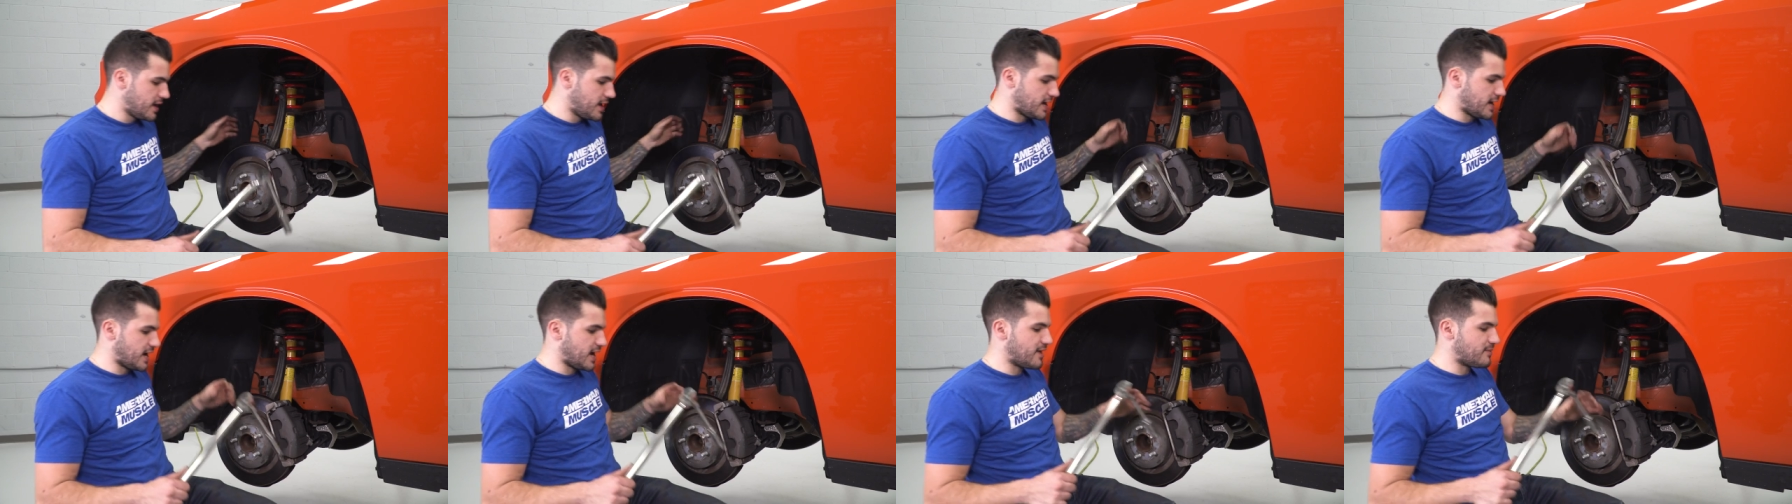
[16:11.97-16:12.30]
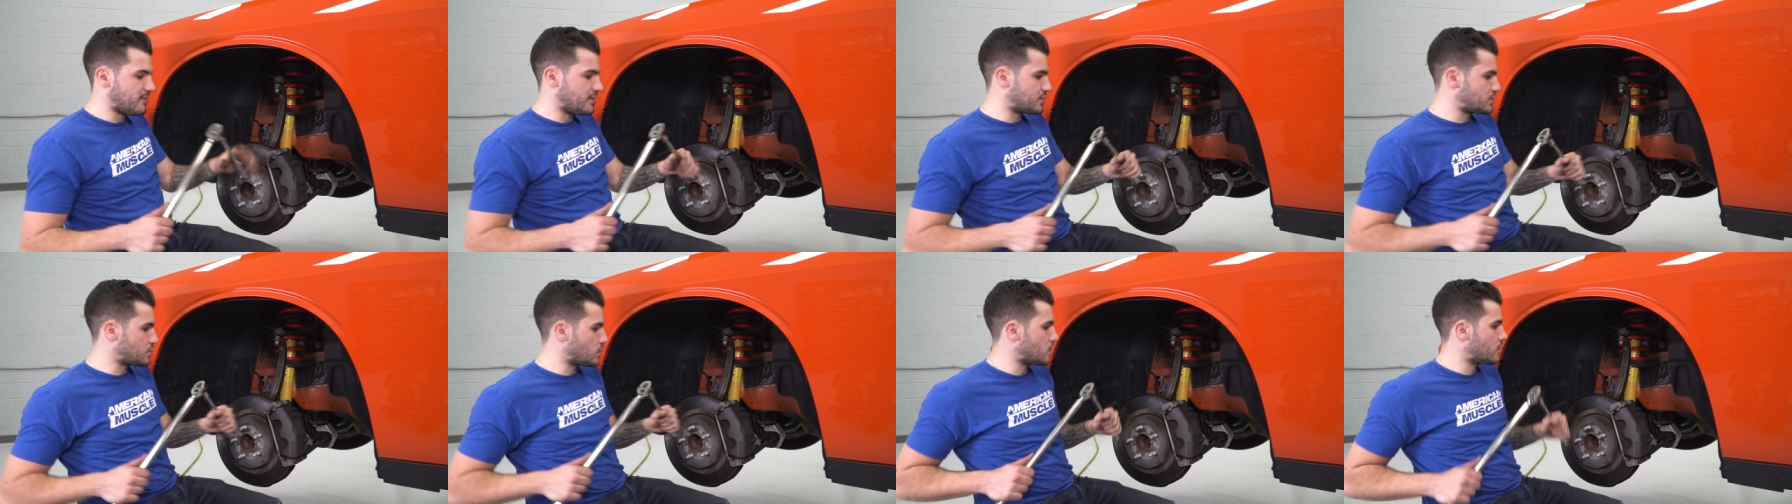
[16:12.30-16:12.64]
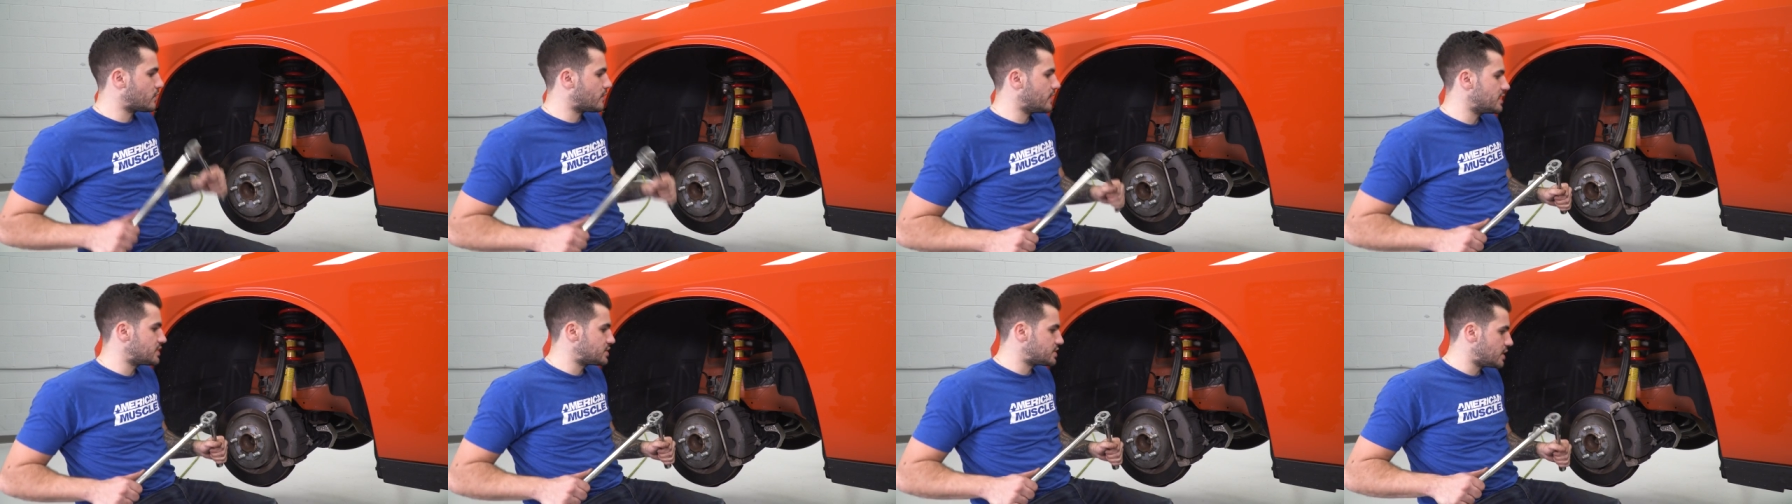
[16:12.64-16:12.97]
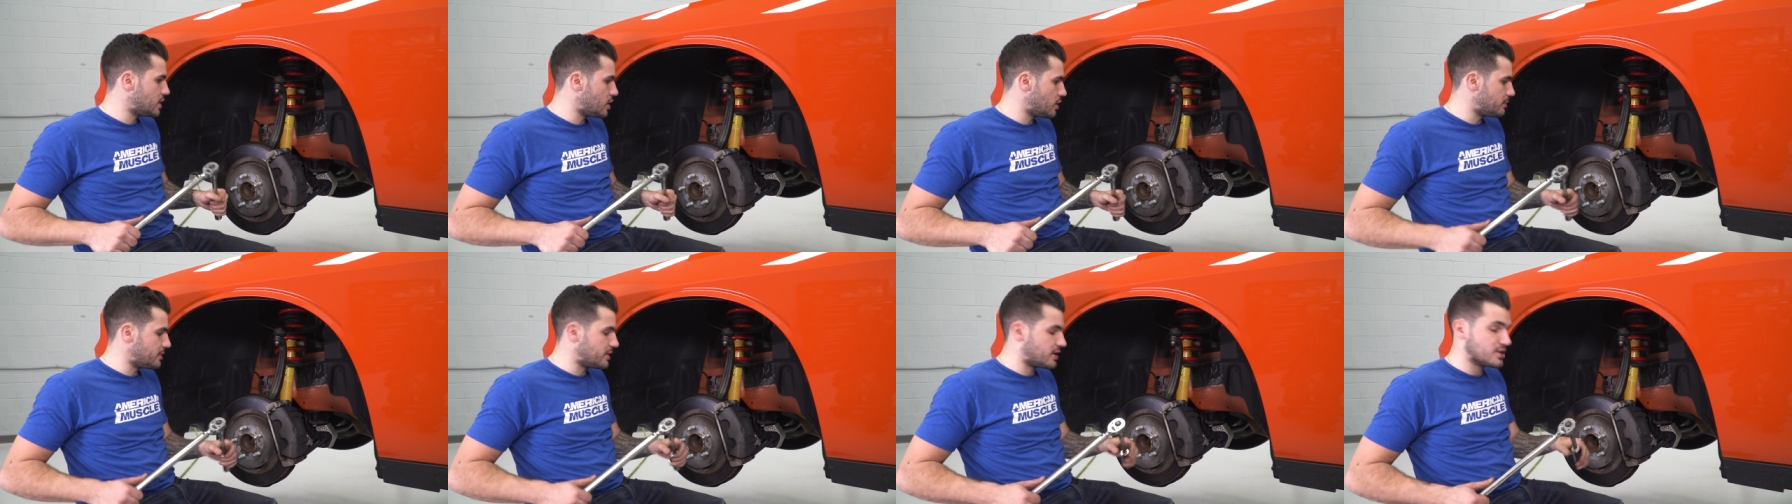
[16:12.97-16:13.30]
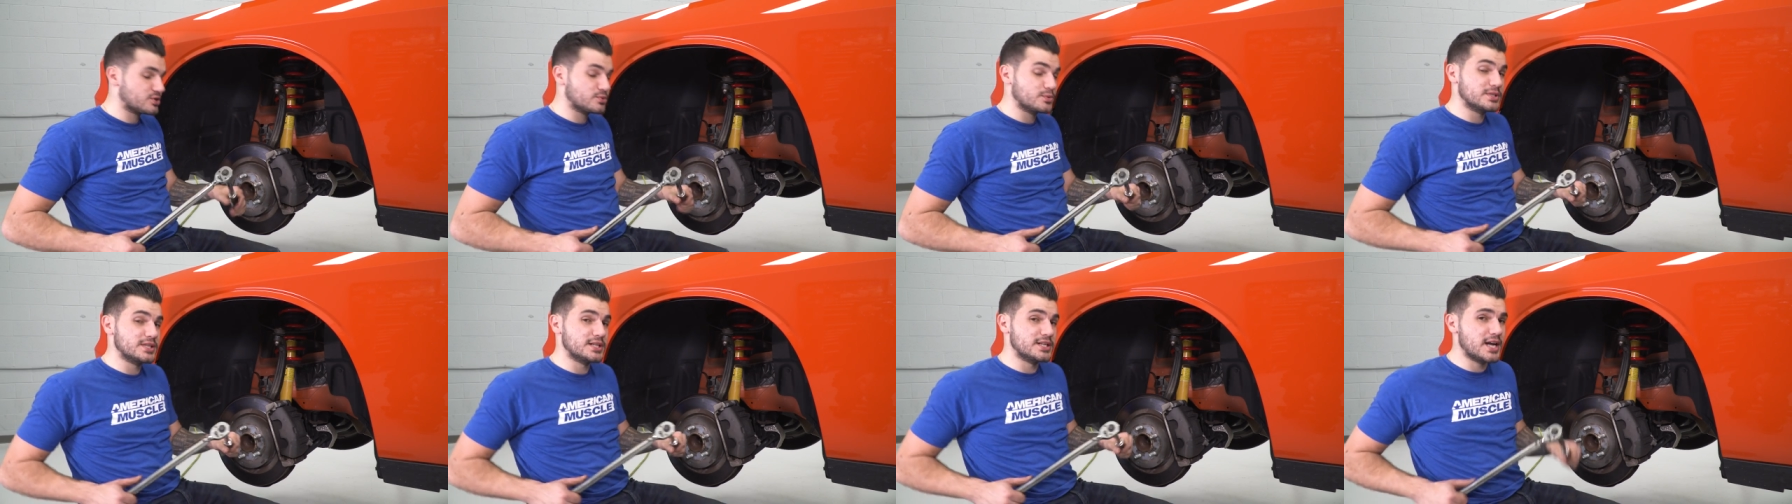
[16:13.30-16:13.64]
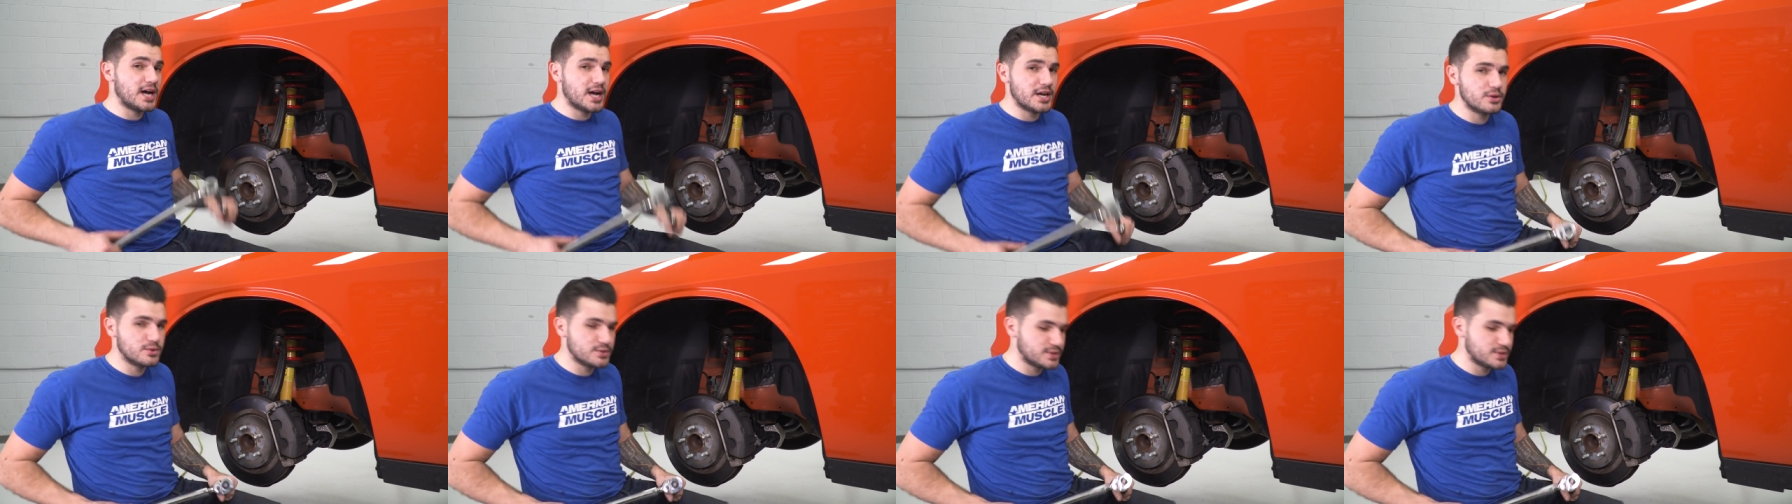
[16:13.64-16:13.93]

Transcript: And I have my torque wrench here because we did not